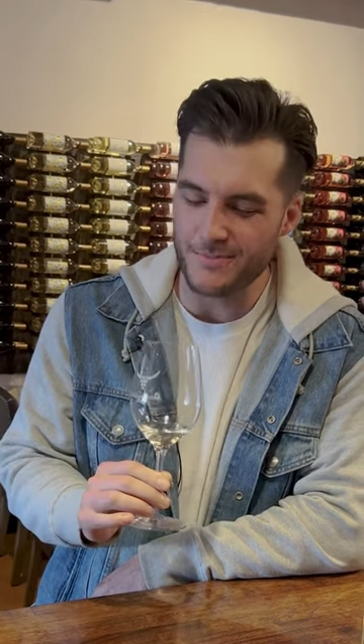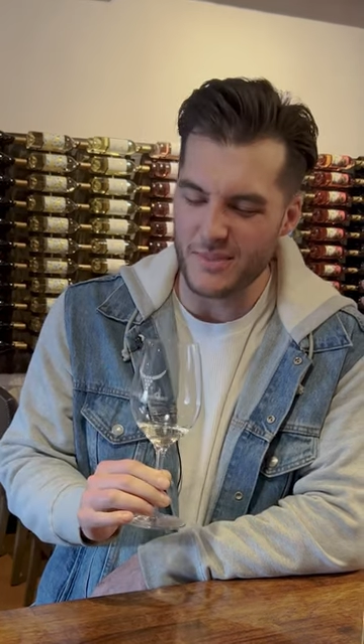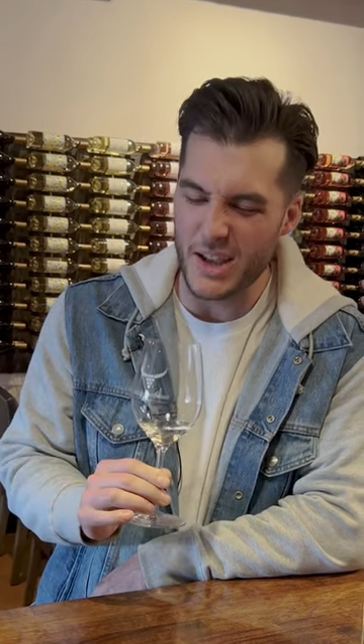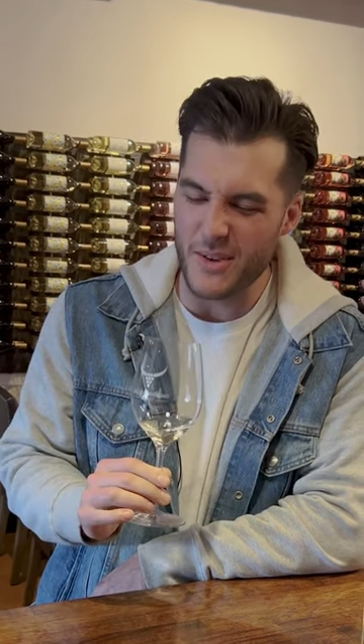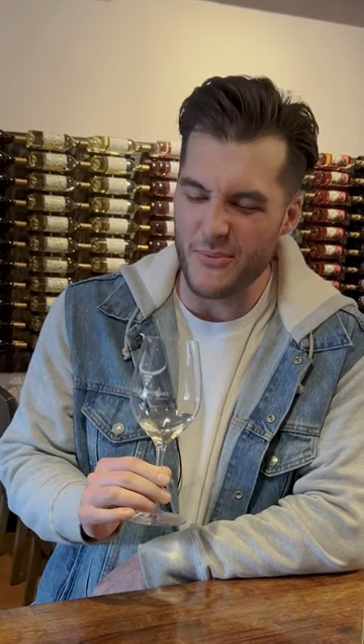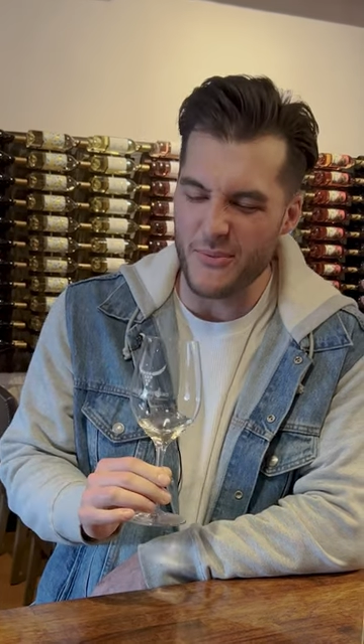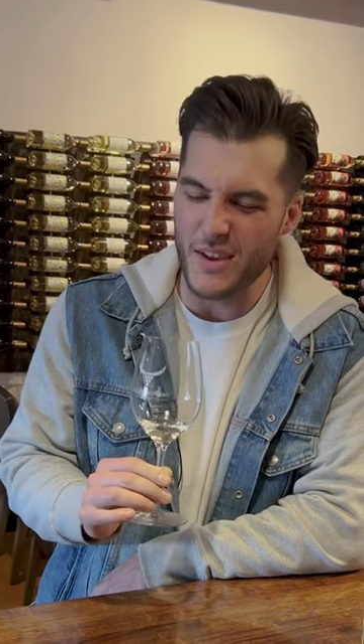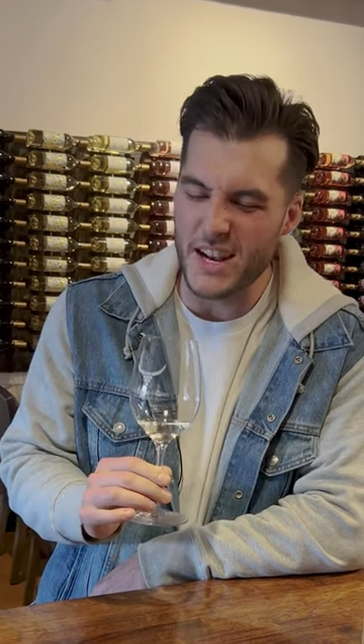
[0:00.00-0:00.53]

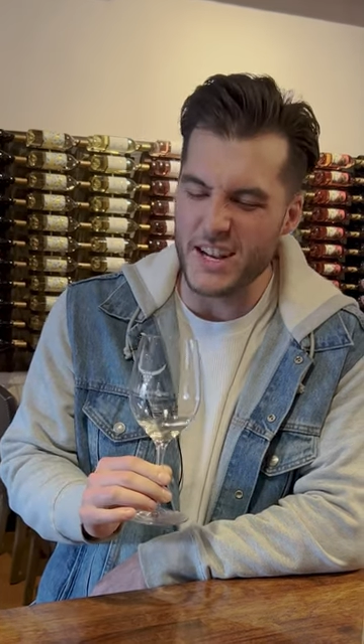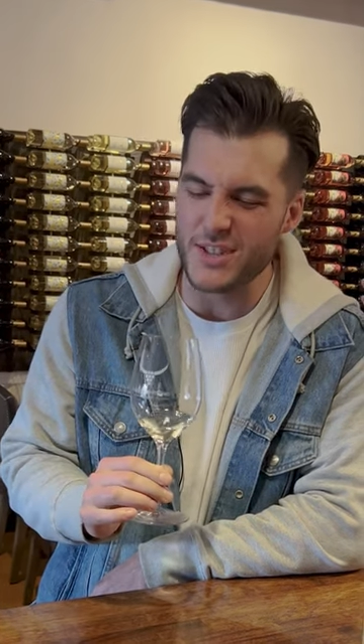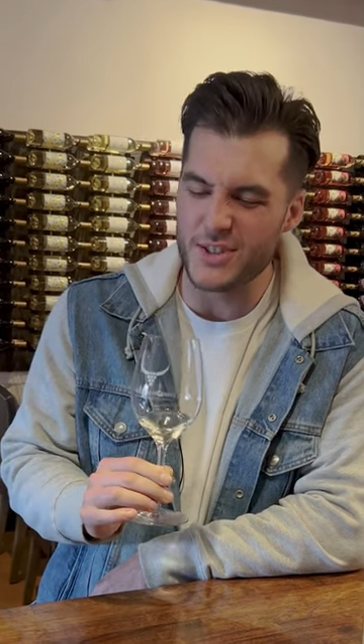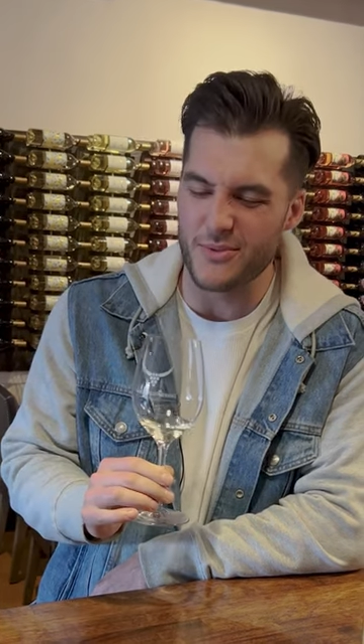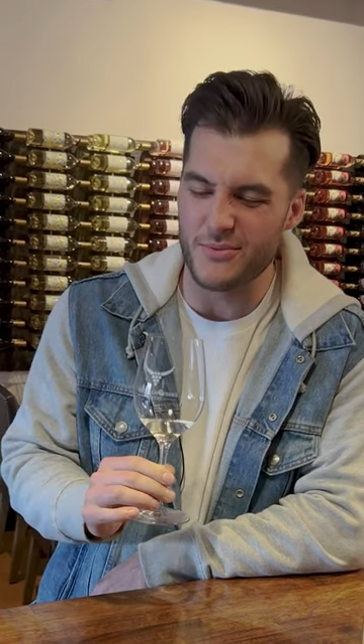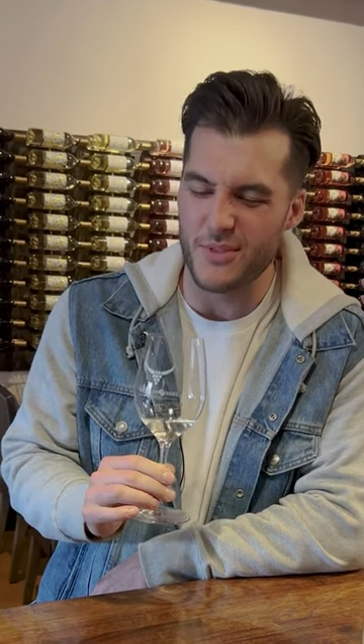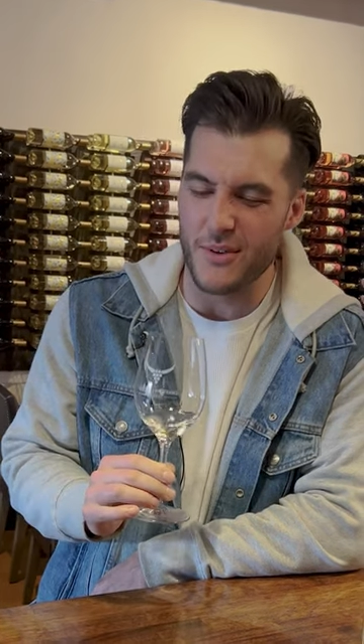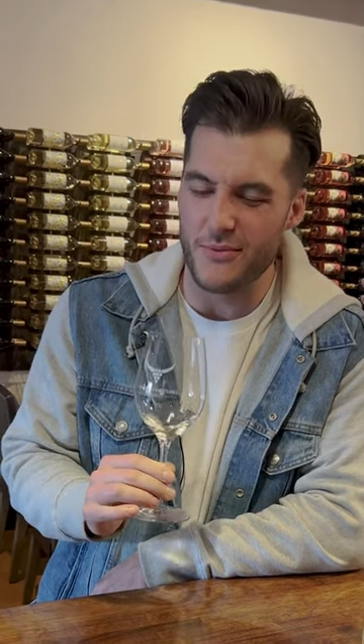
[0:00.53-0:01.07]
like finish
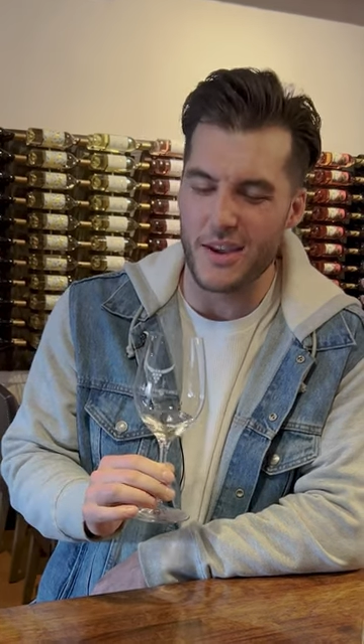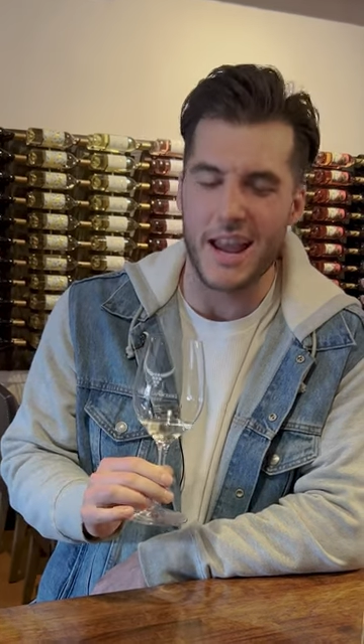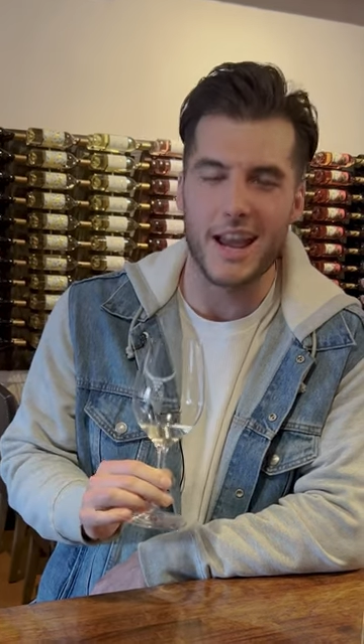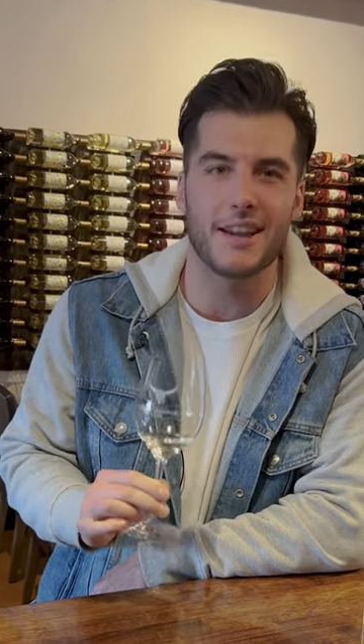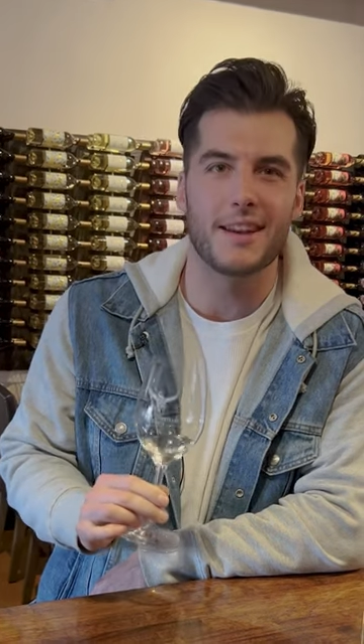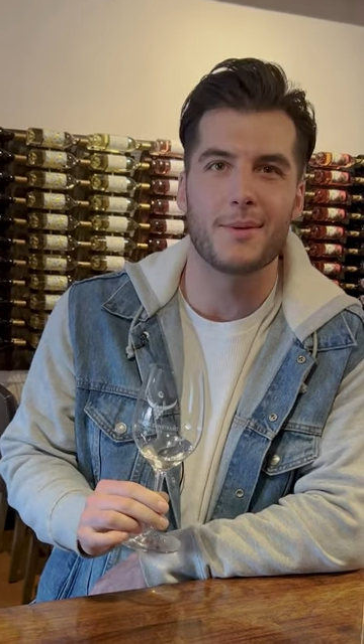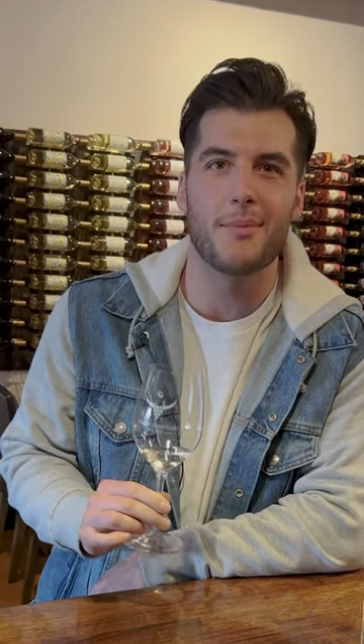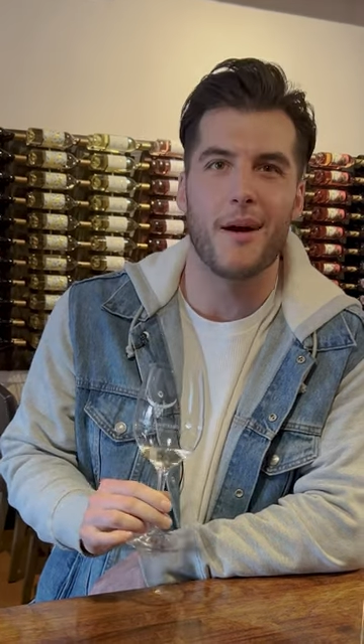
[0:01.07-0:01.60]
of, of candied